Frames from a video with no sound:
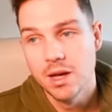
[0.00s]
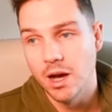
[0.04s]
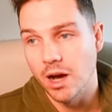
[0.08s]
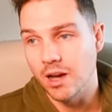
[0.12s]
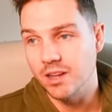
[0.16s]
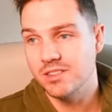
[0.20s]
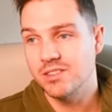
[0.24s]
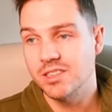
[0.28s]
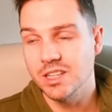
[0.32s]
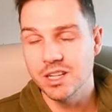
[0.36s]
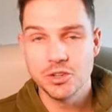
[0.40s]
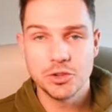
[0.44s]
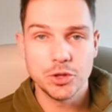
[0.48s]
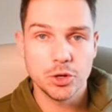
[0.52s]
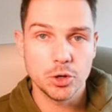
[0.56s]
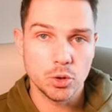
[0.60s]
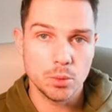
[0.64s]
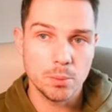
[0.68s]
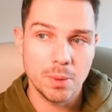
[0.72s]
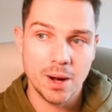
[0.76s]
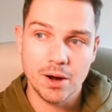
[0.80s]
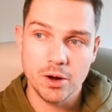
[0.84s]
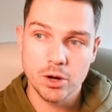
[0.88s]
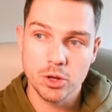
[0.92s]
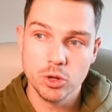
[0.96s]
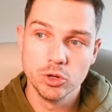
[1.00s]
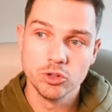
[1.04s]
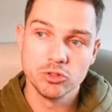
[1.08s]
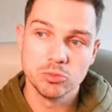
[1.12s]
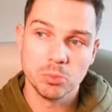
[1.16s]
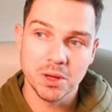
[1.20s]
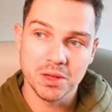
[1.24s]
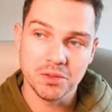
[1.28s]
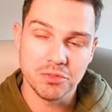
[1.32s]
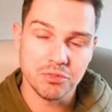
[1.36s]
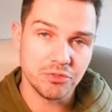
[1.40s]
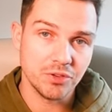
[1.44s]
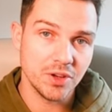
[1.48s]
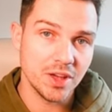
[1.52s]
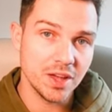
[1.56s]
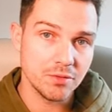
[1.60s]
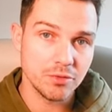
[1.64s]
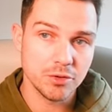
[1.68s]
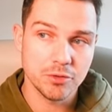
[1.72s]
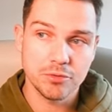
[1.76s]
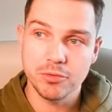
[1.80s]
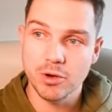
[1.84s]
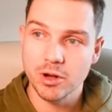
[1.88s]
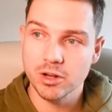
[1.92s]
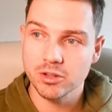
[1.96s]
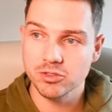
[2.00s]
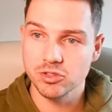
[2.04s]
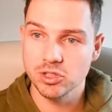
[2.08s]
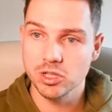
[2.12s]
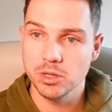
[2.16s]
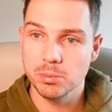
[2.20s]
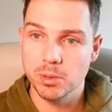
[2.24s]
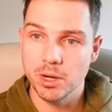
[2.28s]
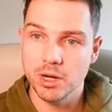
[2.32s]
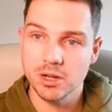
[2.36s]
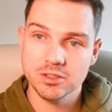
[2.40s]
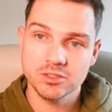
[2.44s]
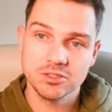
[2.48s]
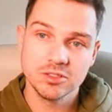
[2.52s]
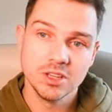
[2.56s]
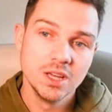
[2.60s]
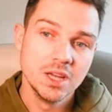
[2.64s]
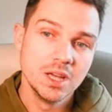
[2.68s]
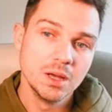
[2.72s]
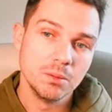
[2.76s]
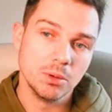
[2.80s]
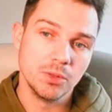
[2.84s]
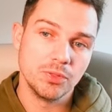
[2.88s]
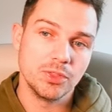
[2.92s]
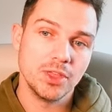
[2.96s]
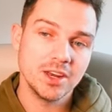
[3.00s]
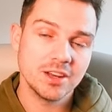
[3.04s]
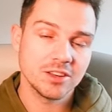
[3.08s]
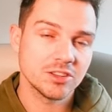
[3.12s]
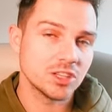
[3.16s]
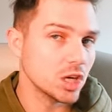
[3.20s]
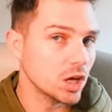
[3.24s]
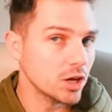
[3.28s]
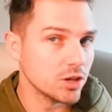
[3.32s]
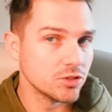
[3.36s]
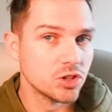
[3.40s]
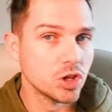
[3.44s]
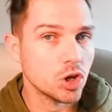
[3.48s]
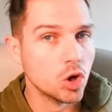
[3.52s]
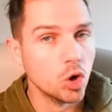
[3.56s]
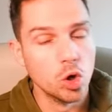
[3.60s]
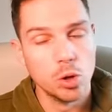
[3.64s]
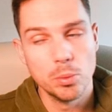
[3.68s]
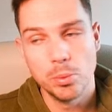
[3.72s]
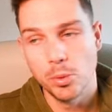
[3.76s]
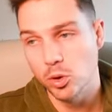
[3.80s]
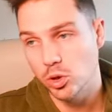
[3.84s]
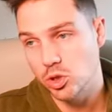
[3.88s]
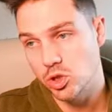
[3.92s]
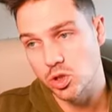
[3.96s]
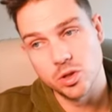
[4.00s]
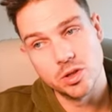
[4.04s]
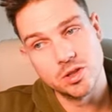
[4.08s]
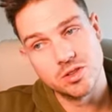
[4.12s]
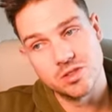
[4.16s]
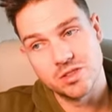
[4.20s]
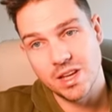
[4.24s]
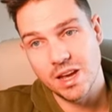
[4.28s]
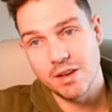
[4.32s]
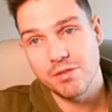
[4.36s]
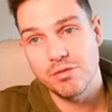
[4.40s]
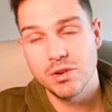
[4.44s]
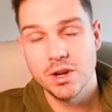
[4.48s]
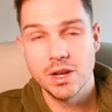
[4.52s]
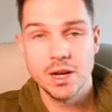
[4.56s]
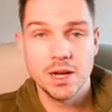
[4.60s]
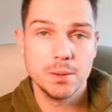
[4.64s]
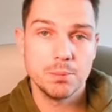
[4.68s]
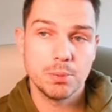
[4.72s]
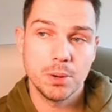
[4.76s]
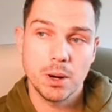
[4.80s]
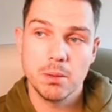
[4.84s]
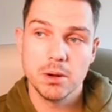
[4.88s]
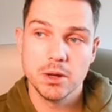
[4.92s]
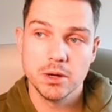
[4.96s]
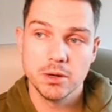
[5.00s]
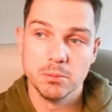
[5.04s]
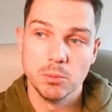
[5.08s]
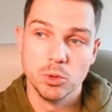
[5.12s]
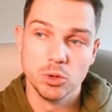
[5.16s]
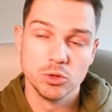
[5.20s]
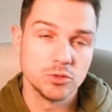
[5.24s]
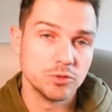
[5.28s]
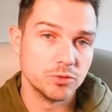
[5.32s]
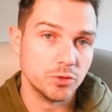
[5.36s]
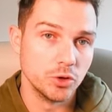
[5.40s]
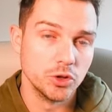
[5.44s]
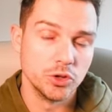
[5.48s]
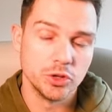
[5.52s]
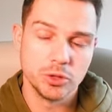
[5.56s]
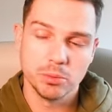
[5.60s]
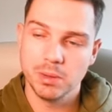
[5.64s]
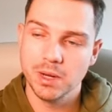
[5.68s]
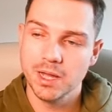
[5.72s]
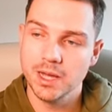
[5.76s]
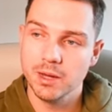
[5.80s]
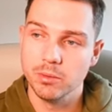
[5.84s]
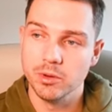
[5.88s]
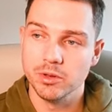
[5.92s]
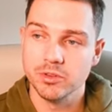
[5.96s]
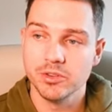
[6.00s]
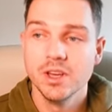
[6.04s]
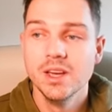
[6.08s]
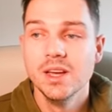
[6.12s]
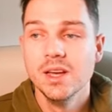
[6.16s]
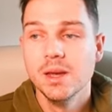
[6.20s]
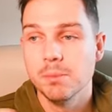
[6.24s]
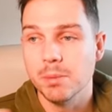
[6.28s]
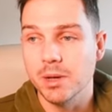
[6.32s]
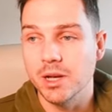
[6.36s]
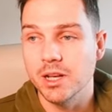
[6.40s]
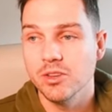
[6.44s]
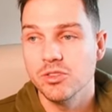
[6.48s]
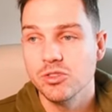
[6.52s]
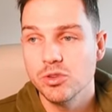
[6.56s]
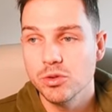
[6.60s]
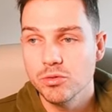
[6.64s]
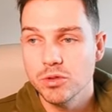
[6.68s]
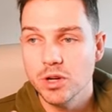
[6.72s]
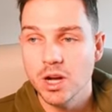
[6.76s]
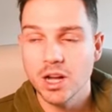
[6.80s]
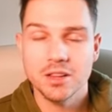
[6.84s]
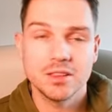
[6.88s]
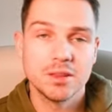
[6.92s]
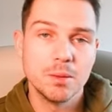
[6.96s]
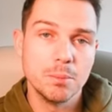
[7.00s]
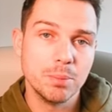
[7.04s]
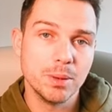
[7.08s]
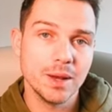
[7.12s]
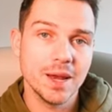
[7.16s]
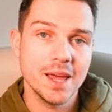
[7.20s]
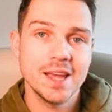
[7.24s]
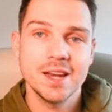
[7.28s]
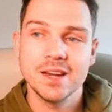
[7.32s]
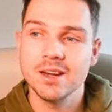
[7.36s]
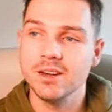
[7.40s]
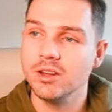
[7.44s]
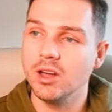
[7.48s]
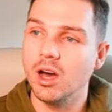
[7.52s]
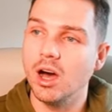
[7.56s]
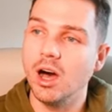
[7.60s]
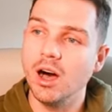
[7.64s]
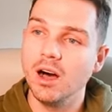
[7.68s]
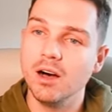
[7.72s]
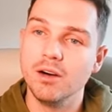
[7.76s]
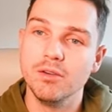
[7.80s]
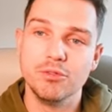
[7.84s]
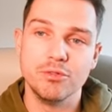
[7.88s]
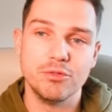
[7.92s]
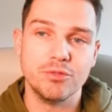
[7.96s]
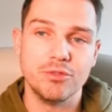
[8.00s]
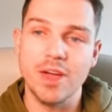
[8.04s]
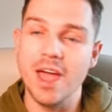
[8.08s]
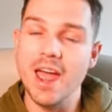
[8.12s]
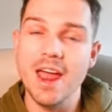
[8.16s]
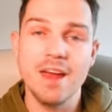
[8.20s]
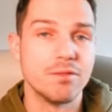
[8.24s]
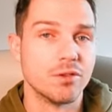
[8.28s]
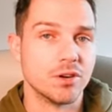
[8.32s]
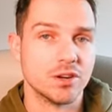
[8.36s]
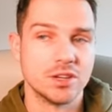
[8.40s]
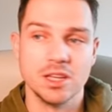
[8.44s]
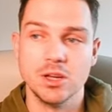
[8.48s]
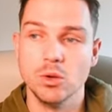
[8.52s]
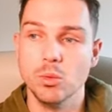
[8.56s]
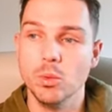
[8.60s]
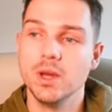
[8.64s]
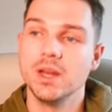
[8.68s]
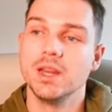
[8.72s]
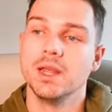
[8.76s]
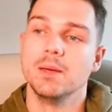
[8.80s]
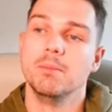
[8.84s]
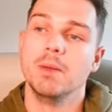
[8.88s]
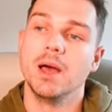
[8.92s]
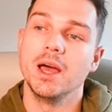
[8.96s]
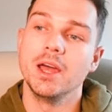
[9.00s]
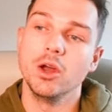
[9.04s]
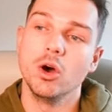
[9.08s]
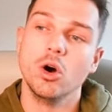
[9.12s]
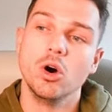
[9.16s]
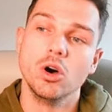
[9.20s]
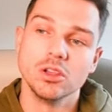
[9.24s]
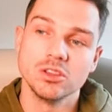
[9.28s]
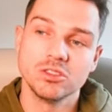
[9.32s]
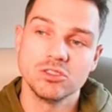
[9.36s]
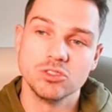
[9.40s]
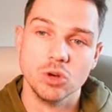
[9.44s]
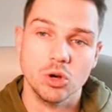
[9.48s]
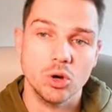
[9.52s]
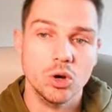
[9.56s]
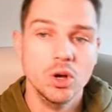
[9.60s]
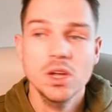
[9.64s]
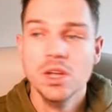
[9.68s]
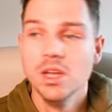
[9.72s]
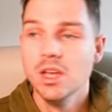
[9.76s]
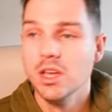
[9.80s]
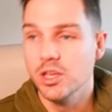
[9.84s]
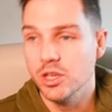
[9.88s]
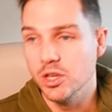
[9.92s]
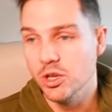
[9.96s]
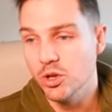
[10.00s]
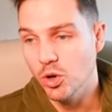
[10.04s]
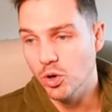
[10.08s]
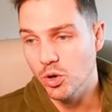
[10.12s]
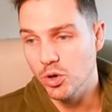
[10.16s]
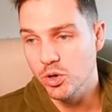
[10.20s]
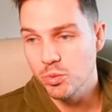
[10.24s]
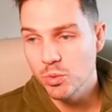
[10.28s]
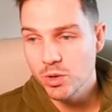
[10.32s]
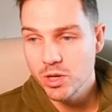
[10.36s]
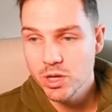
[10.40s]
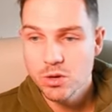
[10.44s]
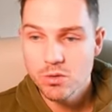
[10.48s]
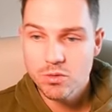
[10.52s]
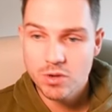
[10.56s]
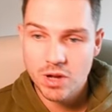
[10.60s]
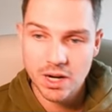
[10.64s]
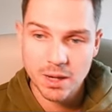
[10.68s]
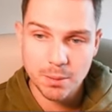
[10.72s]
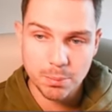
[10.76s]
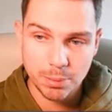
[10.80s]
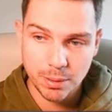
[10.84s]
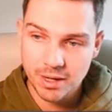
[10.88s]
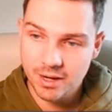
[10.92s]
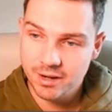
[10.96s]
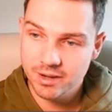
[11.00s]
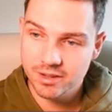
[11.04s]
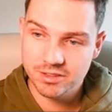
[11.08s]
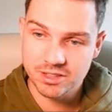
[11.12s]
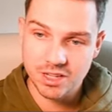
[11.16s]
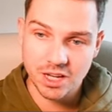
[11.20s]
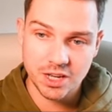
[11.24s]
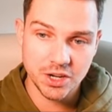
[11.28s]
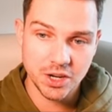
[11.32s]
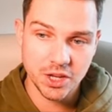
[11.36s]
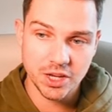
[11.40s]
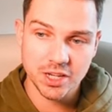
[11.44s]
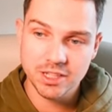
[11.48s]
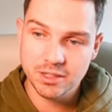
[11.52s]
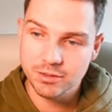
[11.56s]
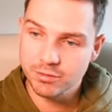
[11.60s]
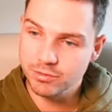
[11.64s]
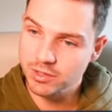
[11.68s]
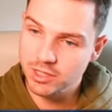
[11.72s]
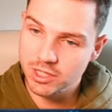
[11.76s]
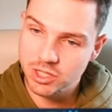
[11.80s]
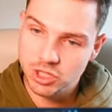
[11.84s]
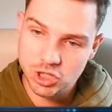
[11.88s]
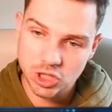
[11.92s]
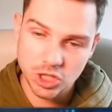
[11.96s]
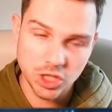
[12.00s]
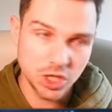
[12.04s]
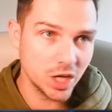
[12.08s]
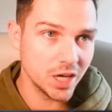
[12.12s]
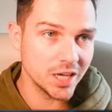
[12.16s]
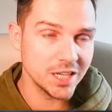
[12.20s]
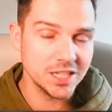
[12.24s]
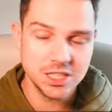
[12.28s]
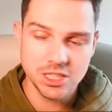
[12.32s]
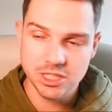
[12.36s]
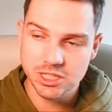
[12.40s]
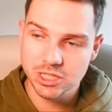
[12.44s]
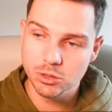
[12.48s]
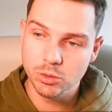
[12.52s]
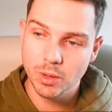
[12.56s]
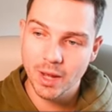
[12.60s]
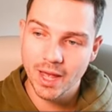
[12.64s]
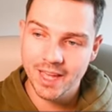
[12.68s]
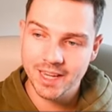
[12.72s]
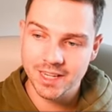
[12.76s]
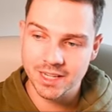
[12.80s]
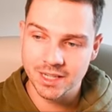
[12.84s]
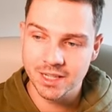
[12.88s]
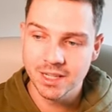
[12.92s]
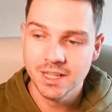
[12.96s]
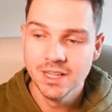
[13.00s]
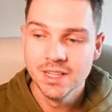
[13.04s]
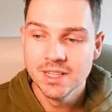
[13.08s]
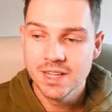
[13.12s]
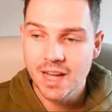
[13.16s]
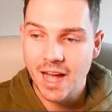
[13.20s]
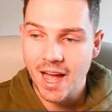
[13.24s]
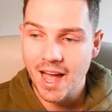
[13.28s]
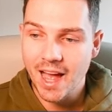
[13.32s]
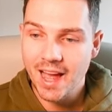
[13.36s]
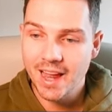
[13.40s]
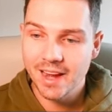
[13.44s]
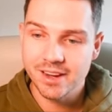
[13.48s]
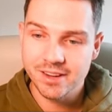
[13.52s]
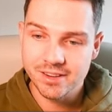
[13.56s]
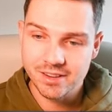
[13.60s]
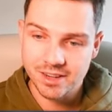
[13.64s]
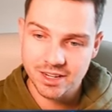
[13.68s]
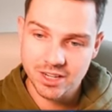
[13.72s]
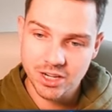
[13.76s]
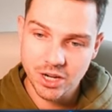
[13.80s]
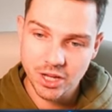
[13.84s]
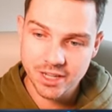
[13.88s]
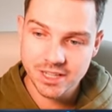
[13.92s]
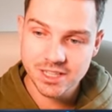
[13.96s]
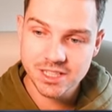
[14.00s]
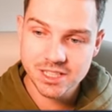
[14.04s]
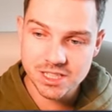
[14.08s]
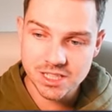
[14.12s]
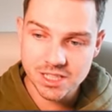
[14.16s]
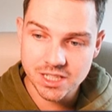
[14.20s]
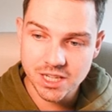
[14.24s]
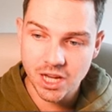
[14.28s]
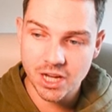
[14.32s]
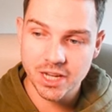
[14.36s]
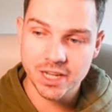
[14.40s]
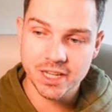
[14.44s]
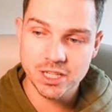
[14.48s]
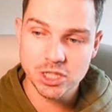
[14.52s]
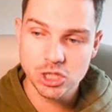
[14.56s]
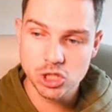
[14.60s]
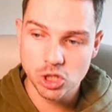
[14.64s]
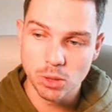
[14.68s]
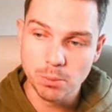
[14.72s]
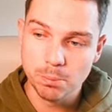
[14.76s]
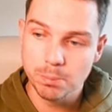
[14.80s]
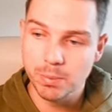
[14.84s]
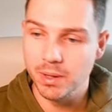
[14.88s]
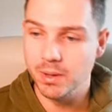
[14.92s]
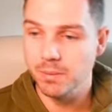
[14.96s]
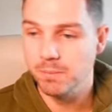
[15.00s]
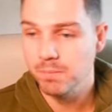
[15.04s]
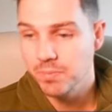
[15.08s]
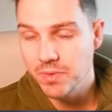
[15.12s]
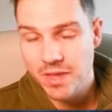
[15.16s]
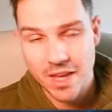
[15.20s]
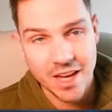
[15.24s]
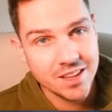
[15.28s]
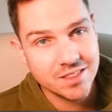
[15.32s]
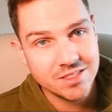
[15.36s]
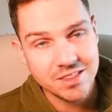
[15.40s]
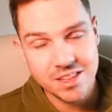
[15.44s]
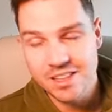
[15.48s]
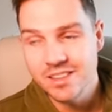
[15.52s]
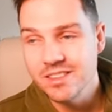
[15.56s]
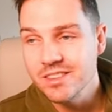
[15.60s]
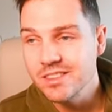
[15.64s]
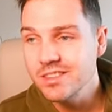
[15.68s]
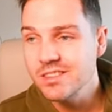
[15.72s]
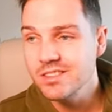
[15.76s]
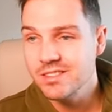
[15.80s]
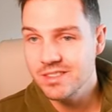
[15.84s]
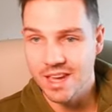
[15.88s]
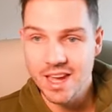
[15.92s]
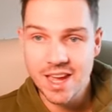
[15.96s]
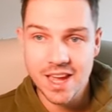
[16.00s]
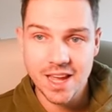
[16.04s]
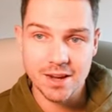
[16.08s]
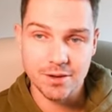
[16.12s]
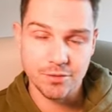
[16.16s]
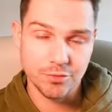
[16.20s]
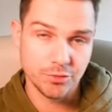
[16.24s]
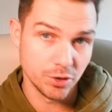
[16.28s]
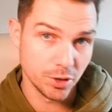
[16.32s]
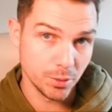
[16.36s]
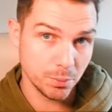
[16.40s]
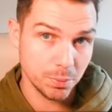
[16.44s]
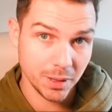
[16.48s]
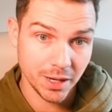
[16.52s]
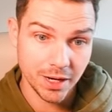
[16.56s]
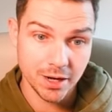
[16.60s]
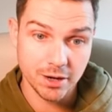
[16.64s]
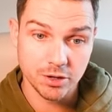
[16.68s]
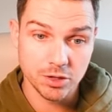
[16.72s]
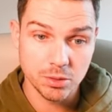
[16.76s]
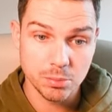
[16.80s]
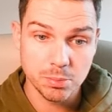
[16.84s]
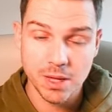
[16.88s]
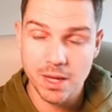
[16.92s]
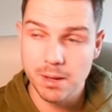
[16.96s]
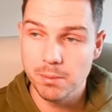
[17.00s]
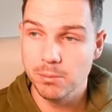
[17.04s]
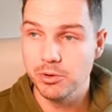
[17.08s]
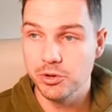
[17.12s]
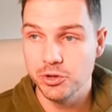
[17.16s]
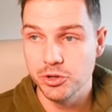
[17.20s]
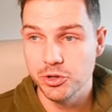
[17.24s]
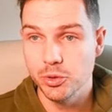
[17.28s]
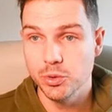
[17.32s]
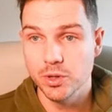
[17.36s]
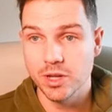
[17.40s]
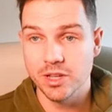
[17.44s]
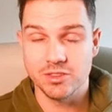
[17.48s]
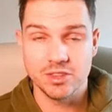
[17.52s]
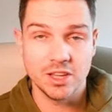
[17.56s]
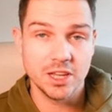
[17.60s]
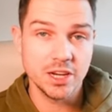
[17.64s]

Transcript: I still think Romario is my favourite fox in the box, but Denis Law as a goal poacher is definitely probably the most fun to play with because you've got the blend of everything with him. And also, you know, when you've got a player that's got 90 finishing, 92 heading, and 99 jumping, it's insane for a player to be able to do this.